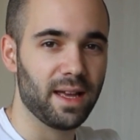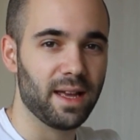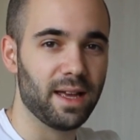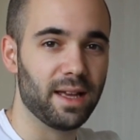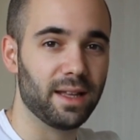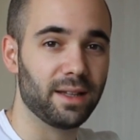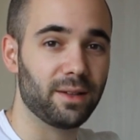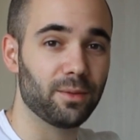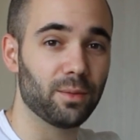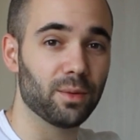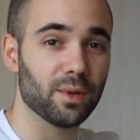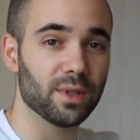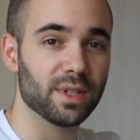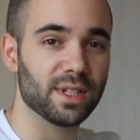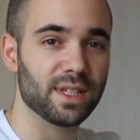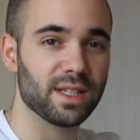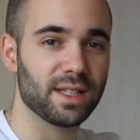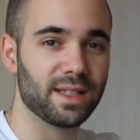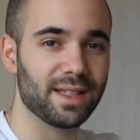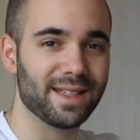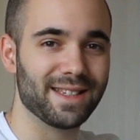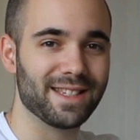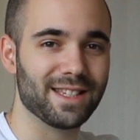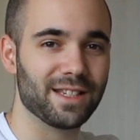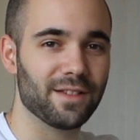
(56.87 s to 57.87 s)
It
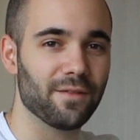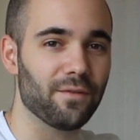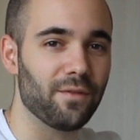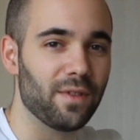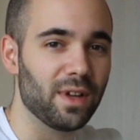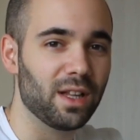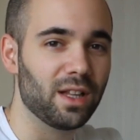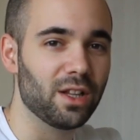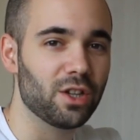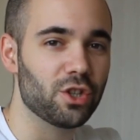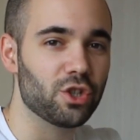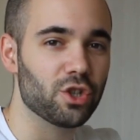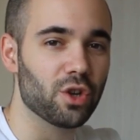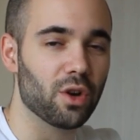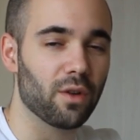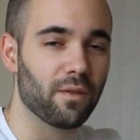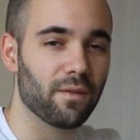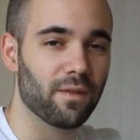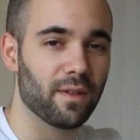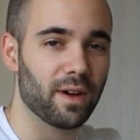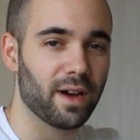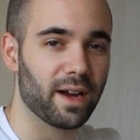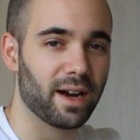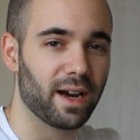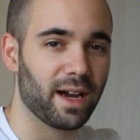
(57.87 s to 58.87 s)
was this village of
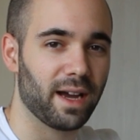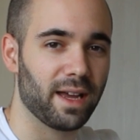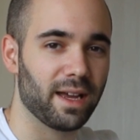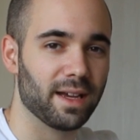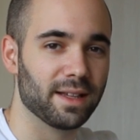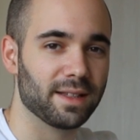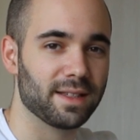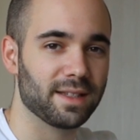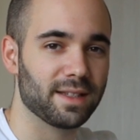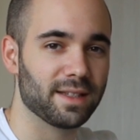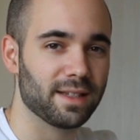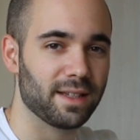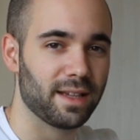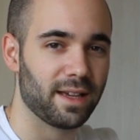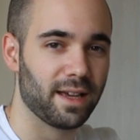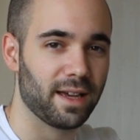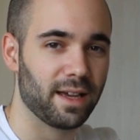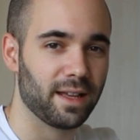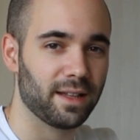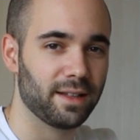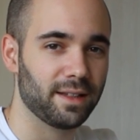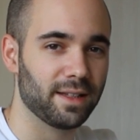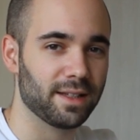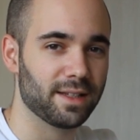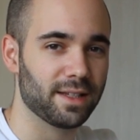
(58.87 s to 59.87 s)
Rajac,
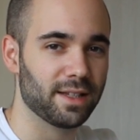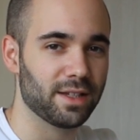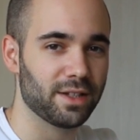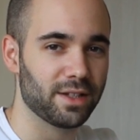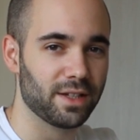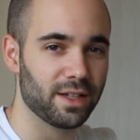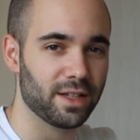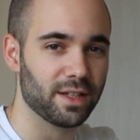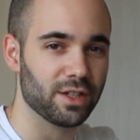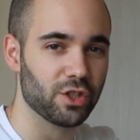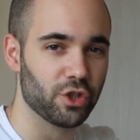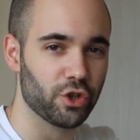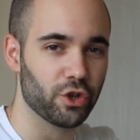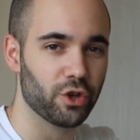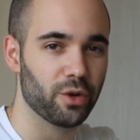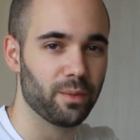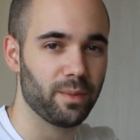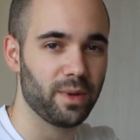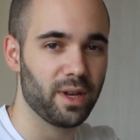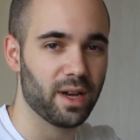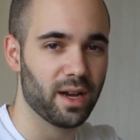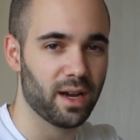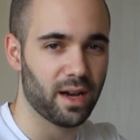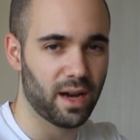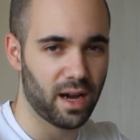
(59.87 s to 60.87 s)
and this is in
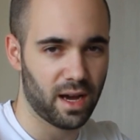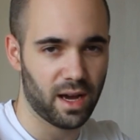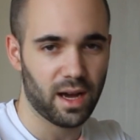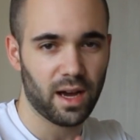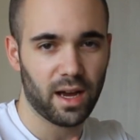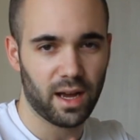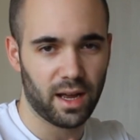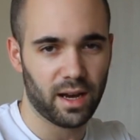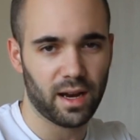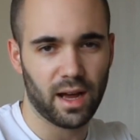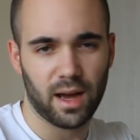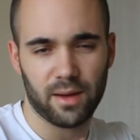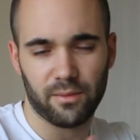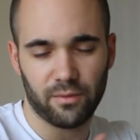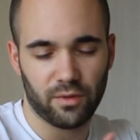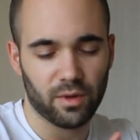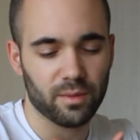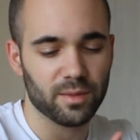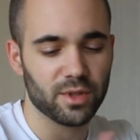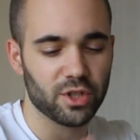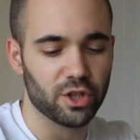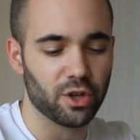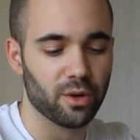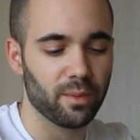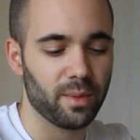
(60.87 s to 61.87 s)
Serbia, I, and I'm
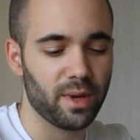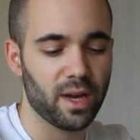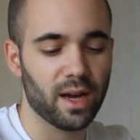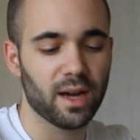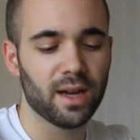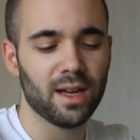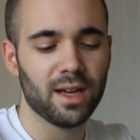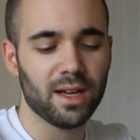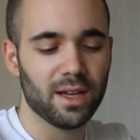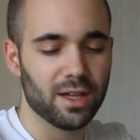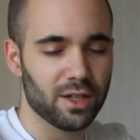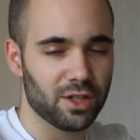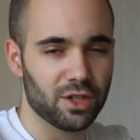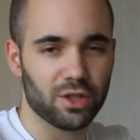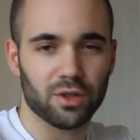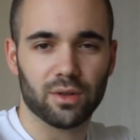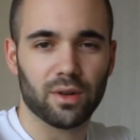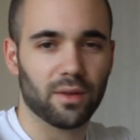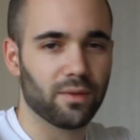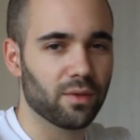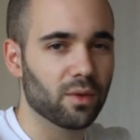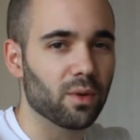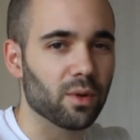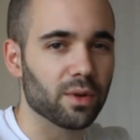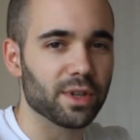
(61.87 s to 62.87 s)
from Serbia, so
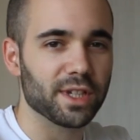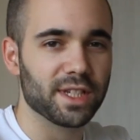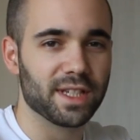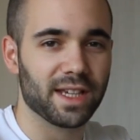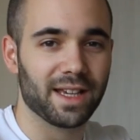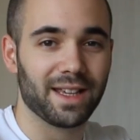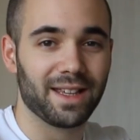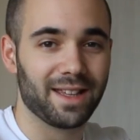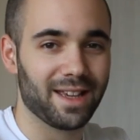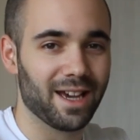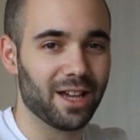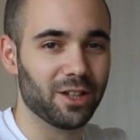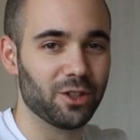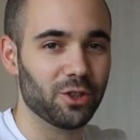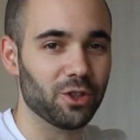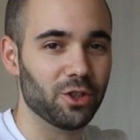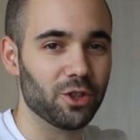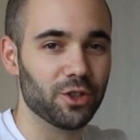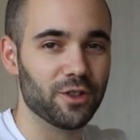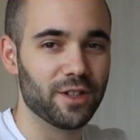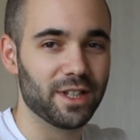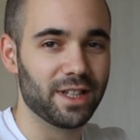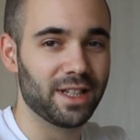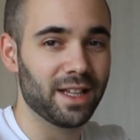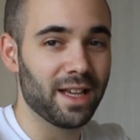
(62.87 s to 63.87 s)
of course I had to
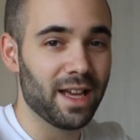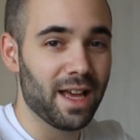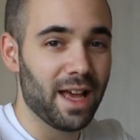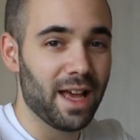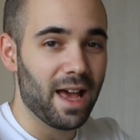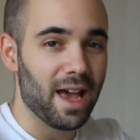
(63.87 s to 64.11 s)
do it.